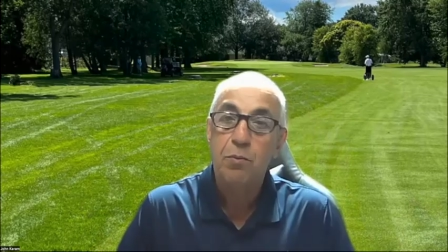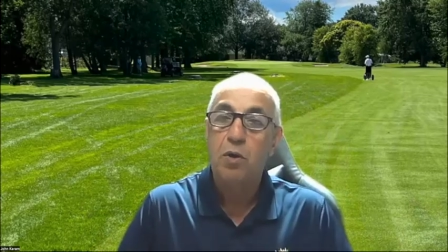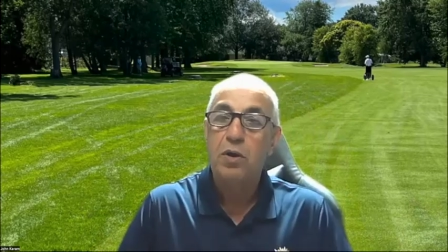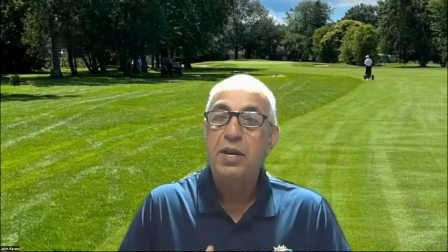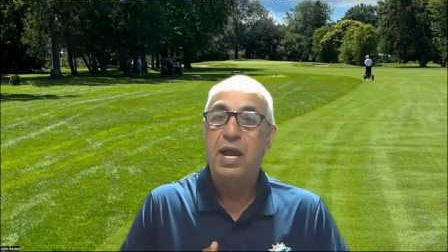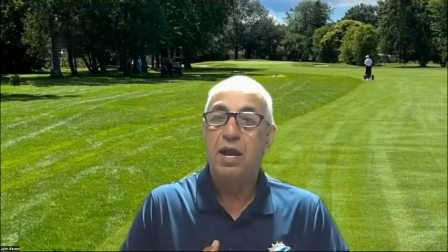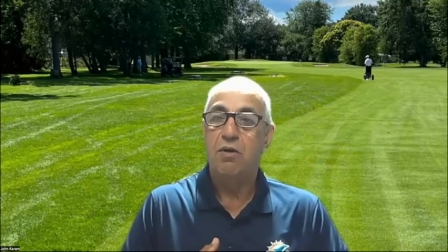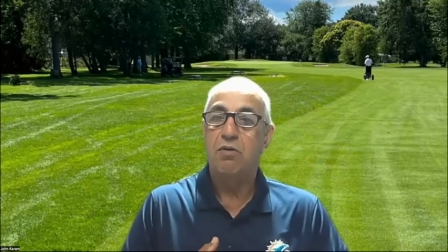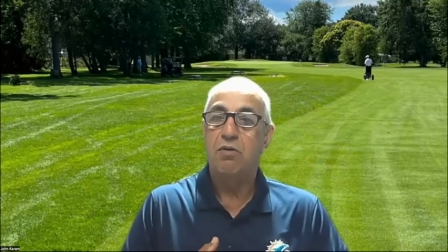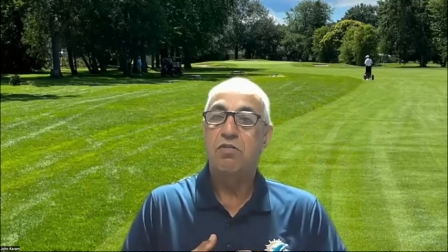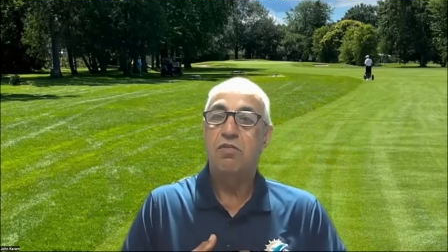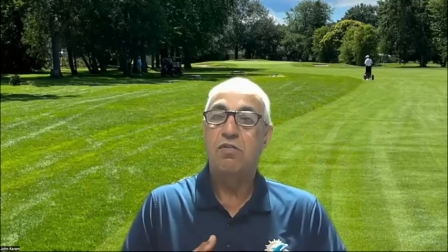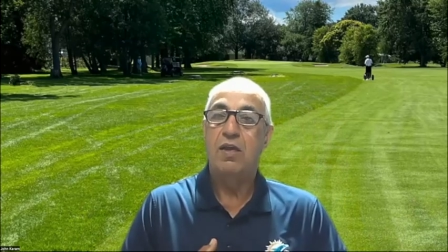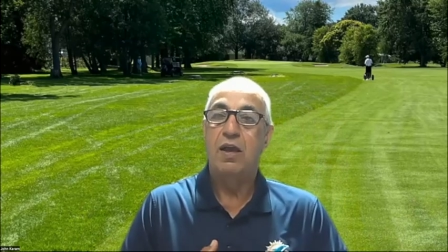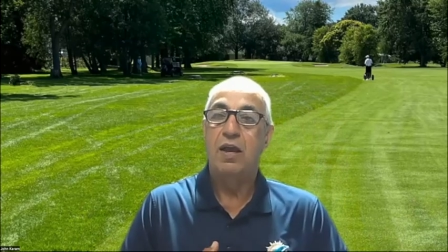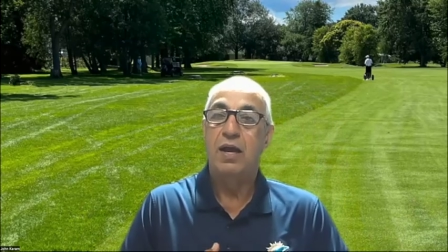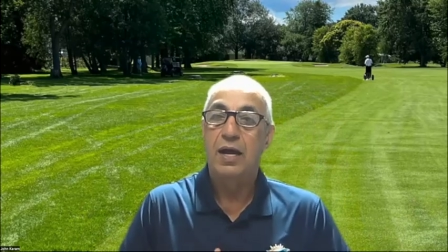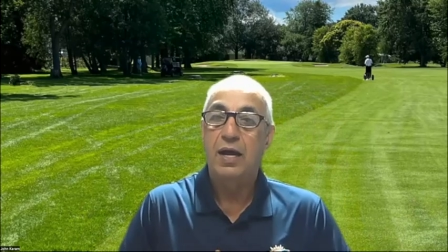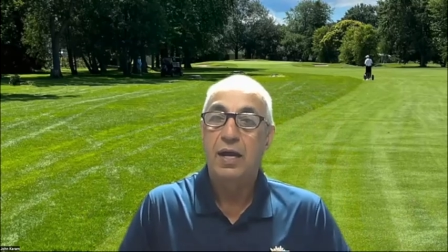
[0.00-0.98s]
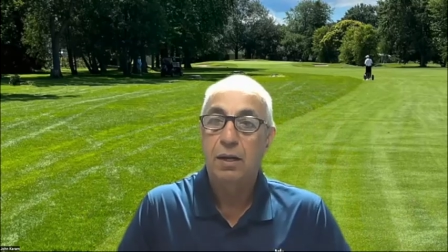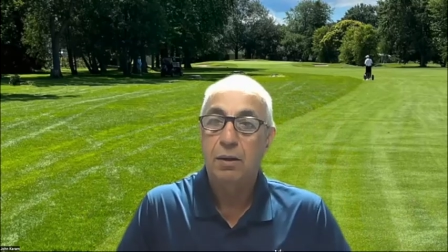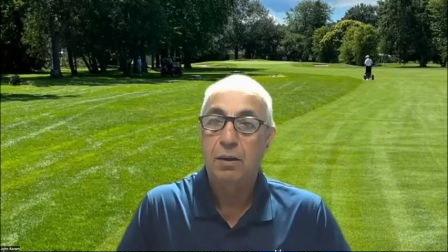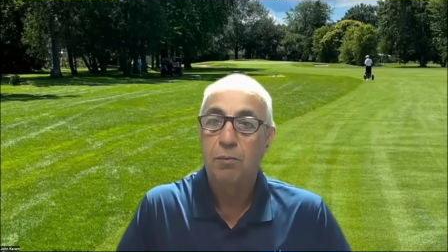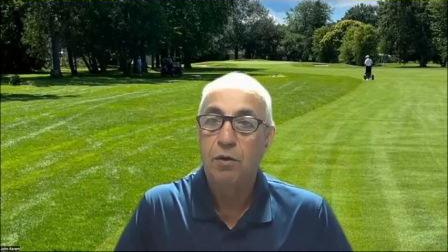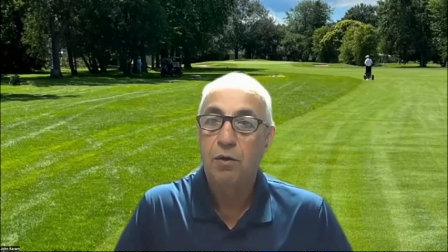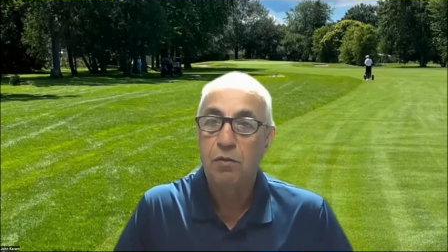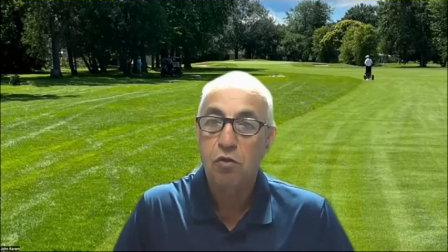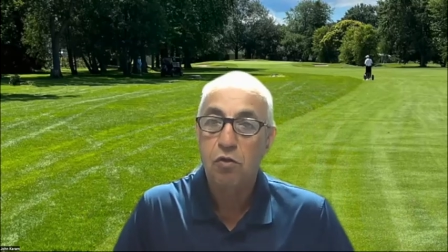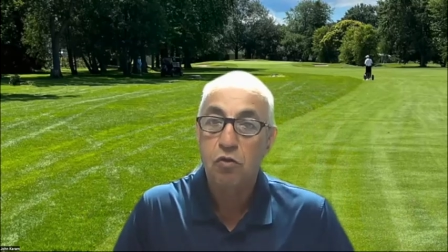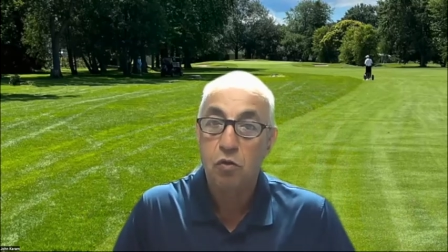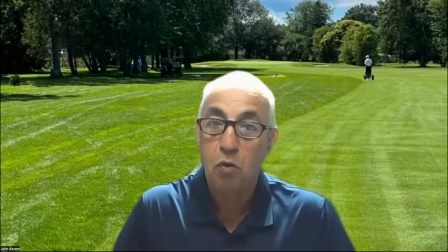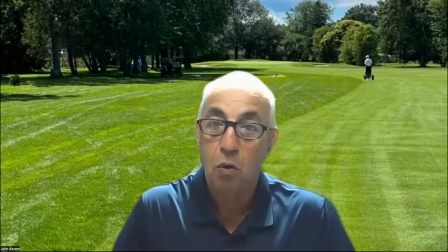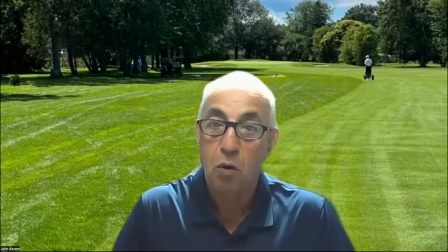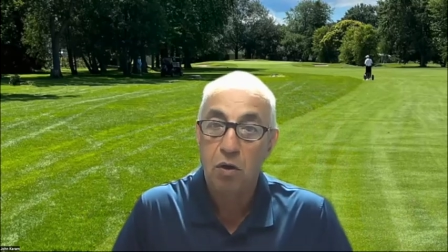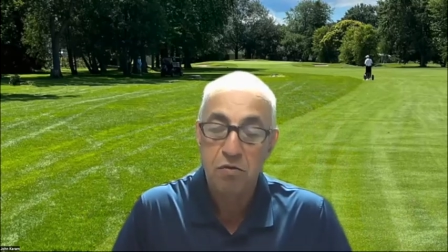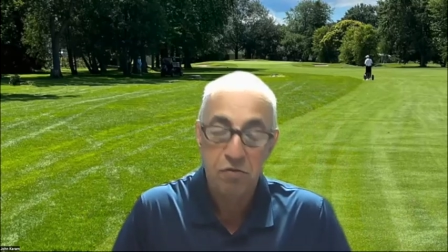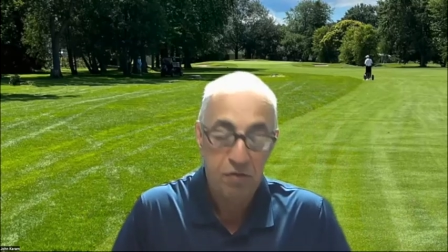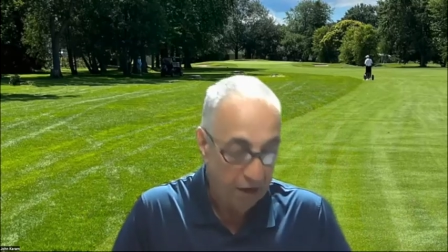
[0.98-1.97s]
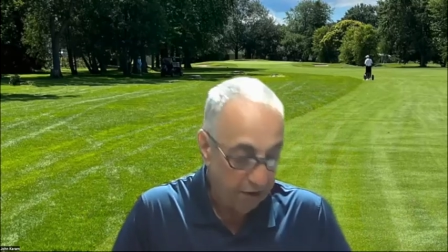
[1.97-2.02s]
Woodhouse uh, were the
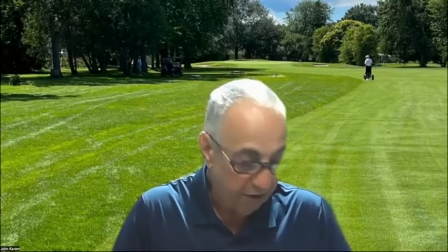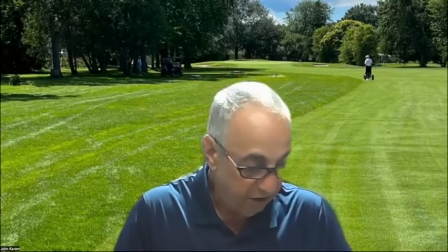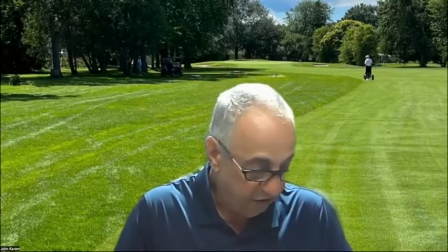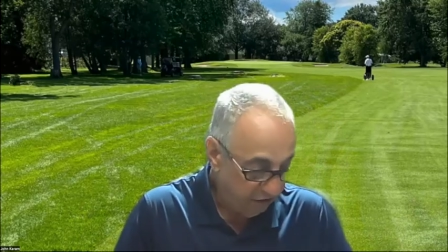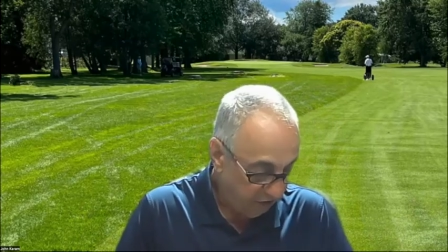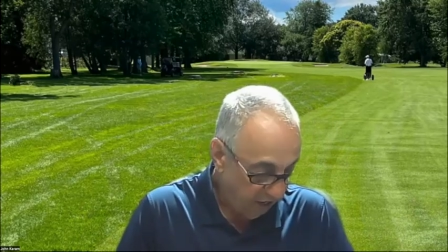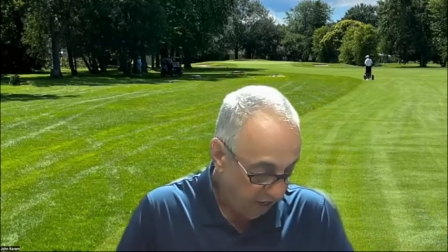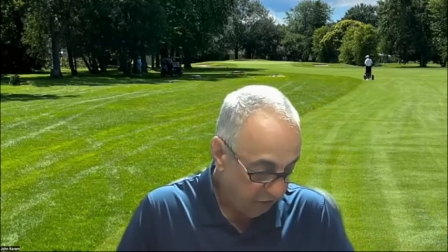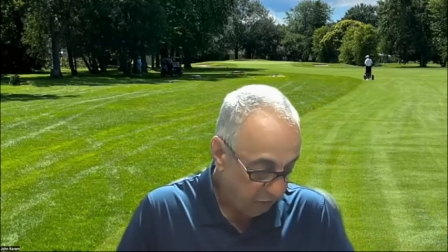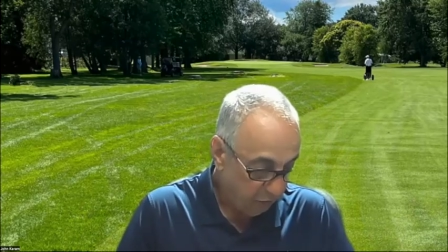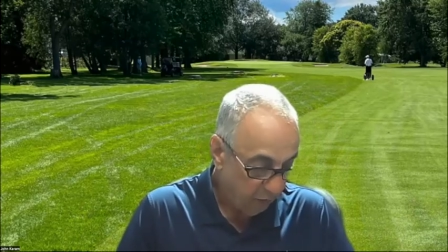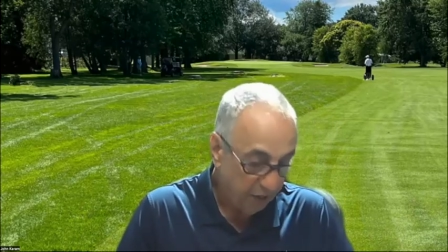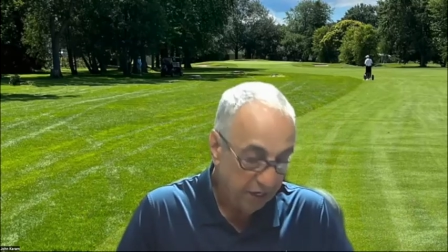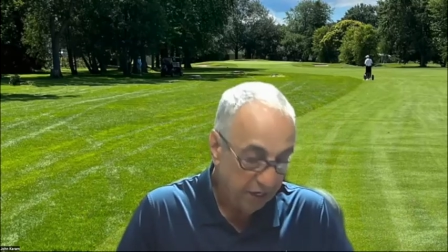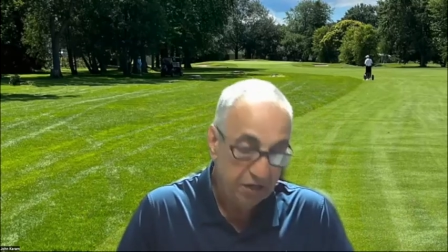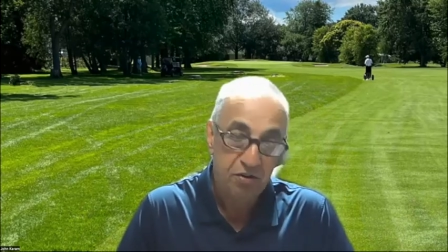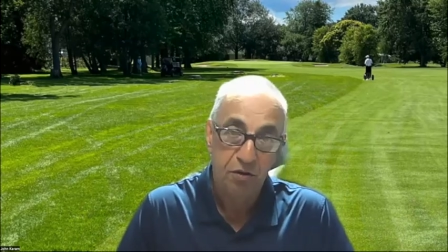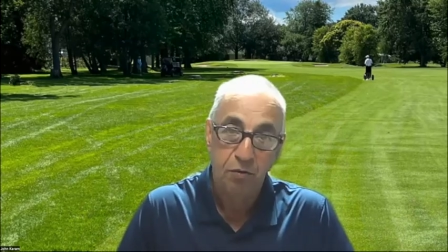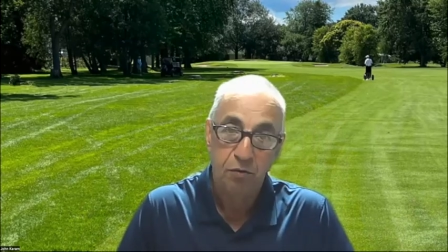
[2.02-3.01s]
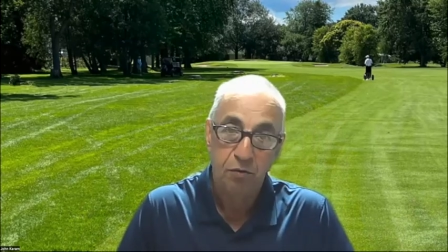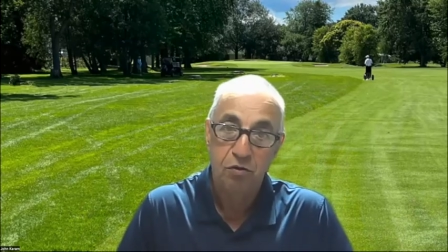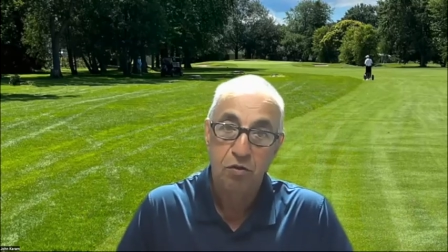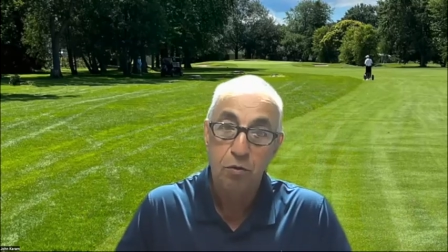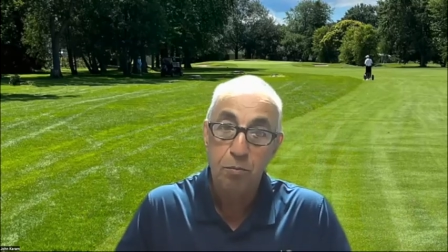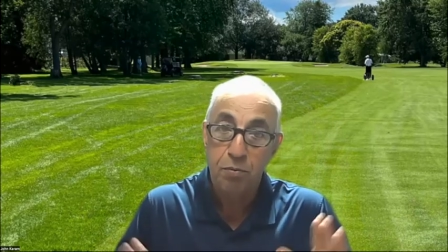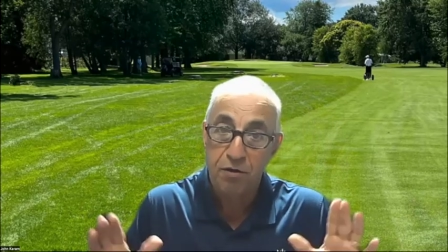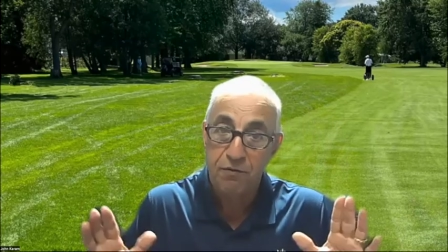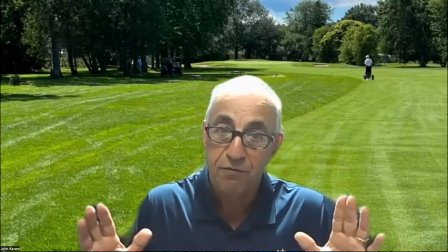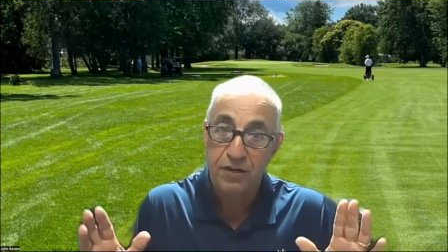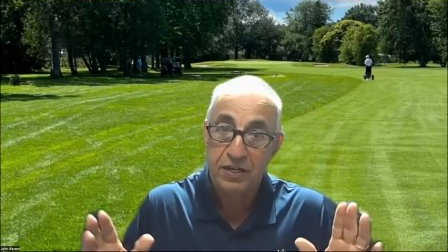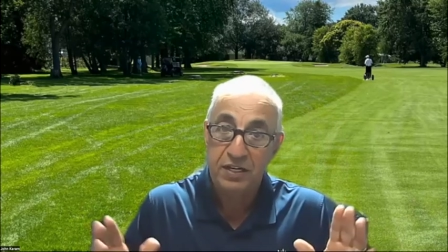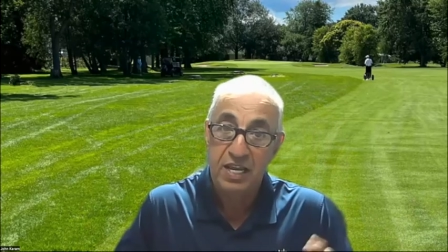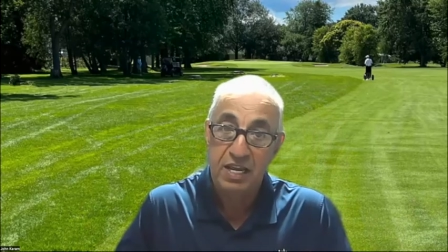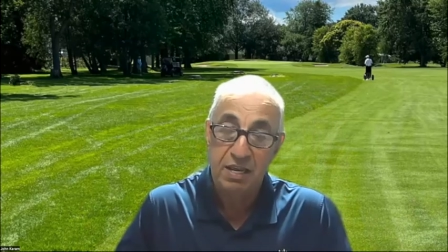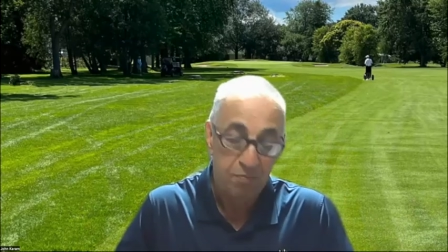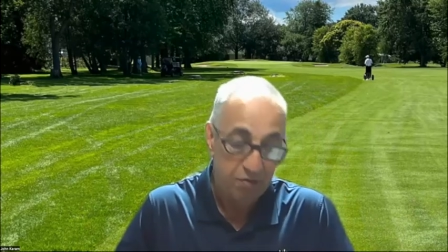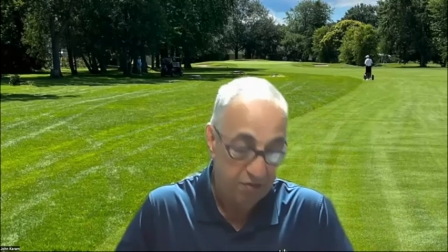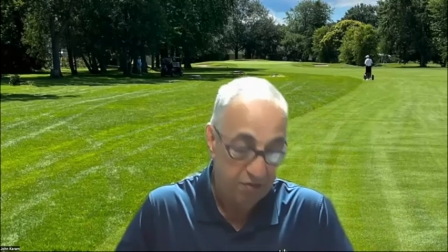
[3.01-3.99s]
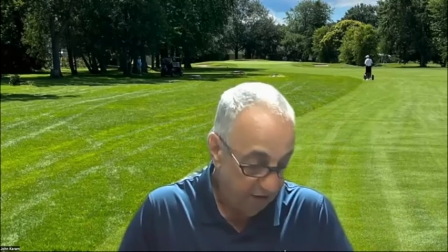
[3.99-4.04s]
scorers there. Each got 22. Two perfect
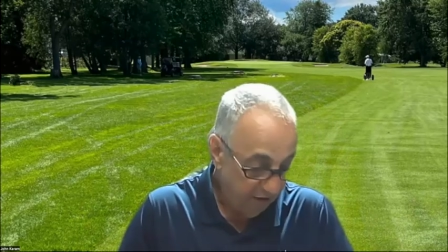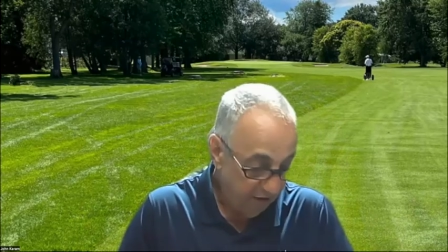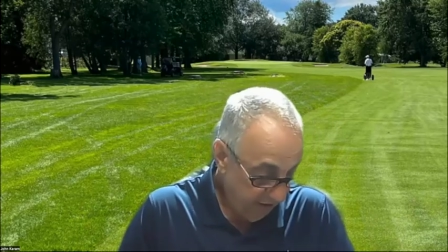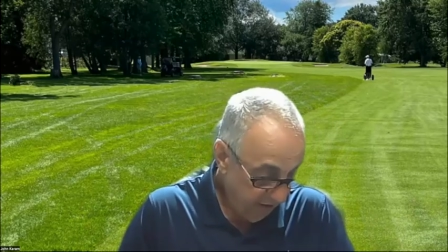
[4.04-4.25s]
teams.